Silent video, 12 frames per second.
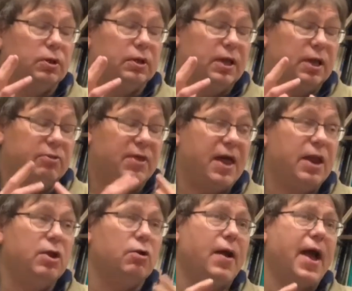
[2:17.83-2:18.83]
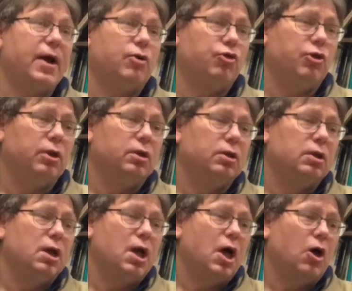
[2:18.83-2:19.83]
in that interaction
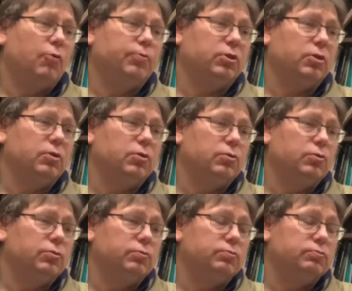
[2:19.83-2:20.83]
helps to